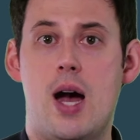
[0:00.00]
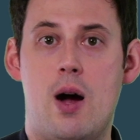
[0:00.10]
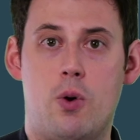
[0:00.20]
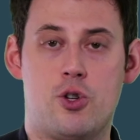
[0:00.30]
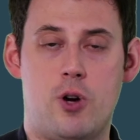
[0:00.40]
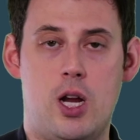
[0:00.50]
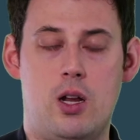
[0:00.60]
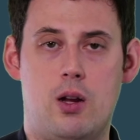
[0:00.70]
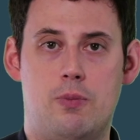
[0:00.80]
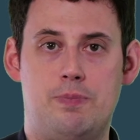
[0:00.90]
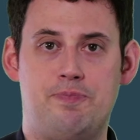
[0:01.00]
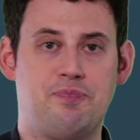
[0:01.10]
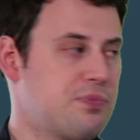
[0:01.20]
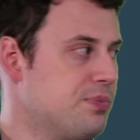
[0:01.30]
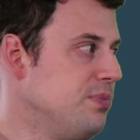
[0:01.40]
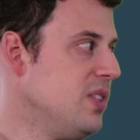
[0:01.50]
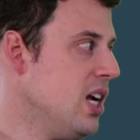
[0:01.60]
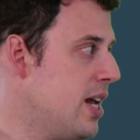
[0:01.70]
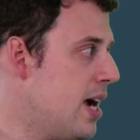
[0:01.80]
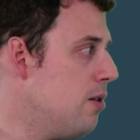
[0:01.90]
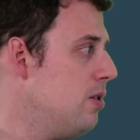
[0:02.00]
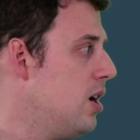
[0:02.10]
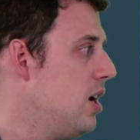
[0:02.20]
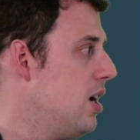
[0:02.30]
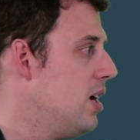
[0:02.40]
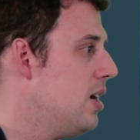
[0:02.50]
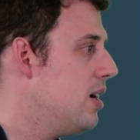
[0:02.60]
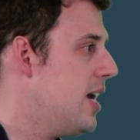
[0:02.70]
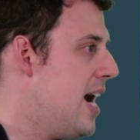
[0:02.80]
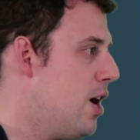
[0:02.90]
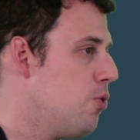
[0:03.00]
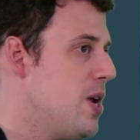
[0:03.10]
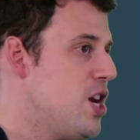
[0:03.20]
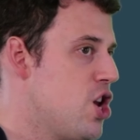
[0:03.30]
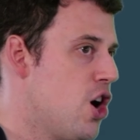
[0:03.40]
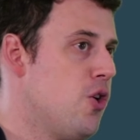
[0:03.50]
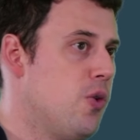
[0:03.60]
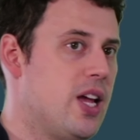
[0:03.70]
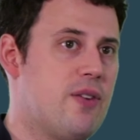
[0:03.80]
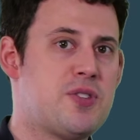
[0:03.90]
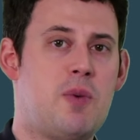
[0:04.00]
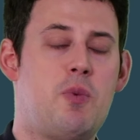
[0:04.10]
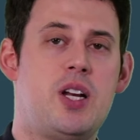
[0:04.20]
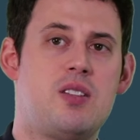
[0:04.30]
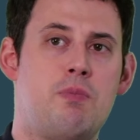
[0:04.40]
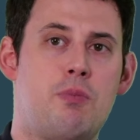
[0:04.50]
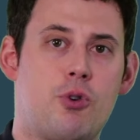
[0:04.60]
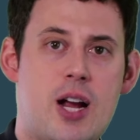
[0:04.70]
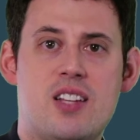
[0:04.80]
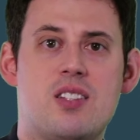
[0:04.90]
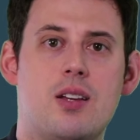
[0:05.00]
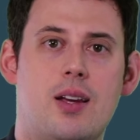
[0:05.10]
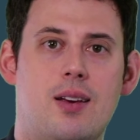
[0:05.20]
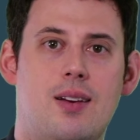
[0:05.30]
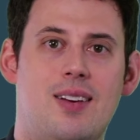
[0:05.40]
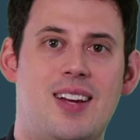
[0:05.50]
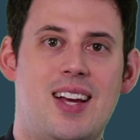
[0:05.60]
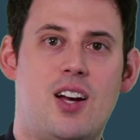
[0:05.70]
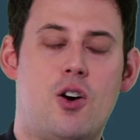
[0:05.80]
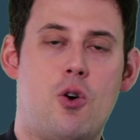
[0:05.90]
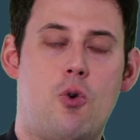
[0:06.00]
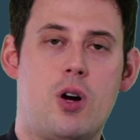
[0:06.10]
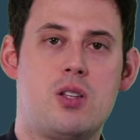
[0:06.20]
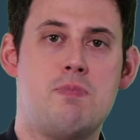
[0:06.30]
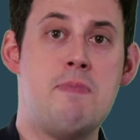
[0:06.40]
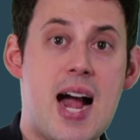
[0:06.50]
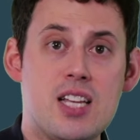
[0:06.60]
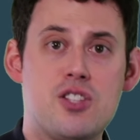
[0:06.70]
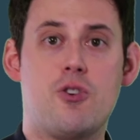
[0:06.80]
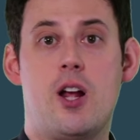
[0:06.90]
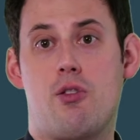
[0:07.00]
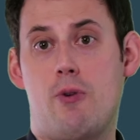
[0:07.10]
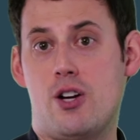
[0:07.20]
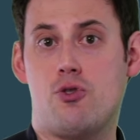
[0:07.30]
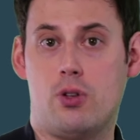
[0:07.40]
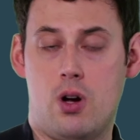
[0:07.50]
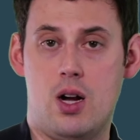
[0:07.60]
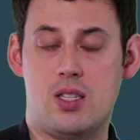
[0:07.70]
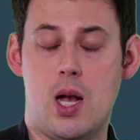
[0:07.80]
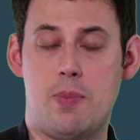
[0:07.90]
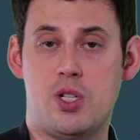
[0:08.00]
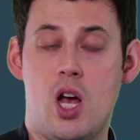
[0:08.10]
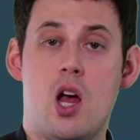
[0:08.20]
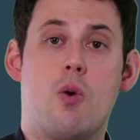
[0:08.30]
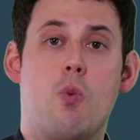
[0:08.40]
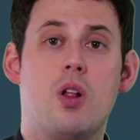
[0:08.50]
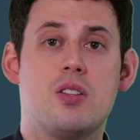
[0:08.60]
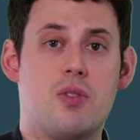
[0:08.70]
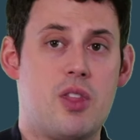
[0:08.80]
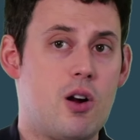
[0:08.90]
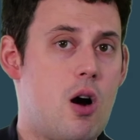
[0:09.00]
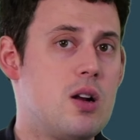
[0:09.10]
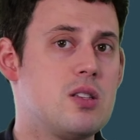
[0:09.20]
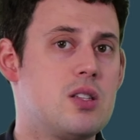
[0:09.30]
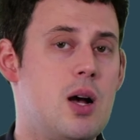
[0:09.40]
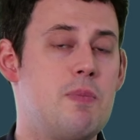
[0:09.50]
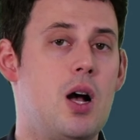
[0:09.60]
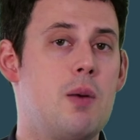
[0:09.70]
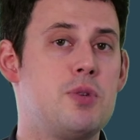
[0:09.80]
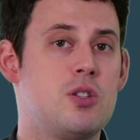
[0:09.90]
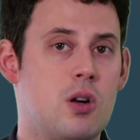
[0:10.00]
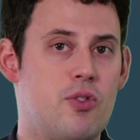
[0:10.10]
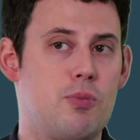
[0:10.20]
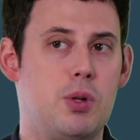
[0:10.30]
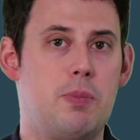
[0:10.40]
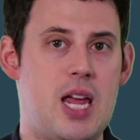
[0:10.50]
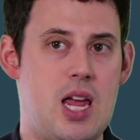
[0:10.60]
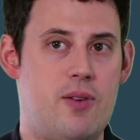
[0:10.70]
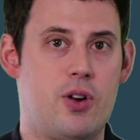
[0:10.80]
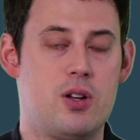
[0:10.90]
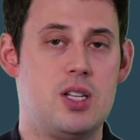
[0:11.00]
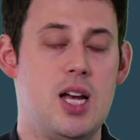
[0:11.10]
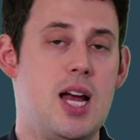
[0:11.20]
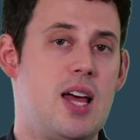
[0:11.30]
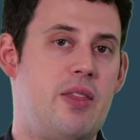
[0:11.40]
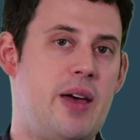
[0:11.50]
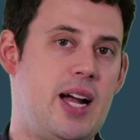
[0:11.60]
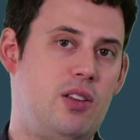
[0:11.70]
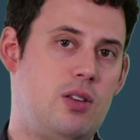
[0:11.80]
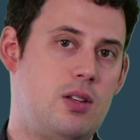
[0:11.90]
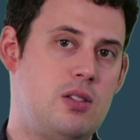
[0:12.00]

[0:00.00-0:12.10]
our training. Now, how do we know if someone is embracing or is mastering threshold concepts? Well, there are some observable behaviors that